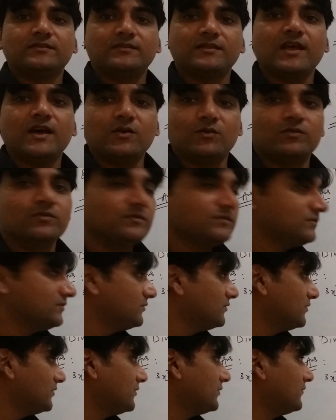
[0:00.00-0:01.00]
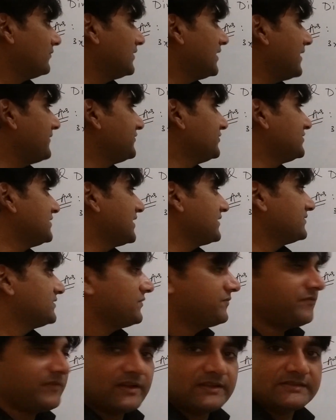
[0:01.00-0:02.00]
Now, we have to take
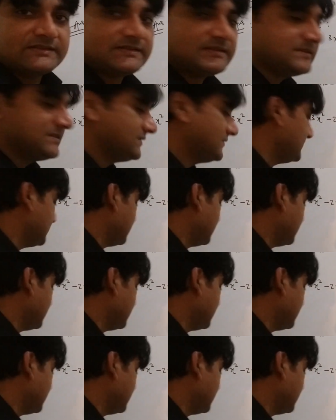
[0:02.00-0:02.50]
difference.